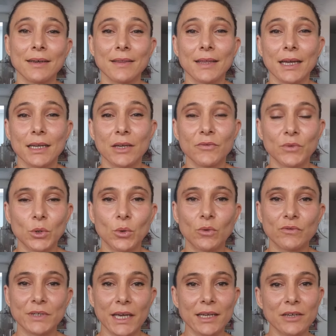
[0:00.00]
that
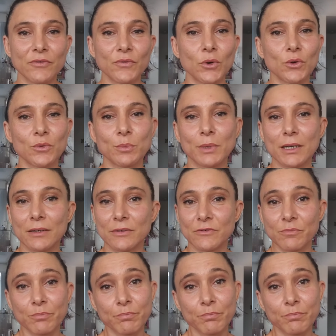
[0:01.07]
involved any form of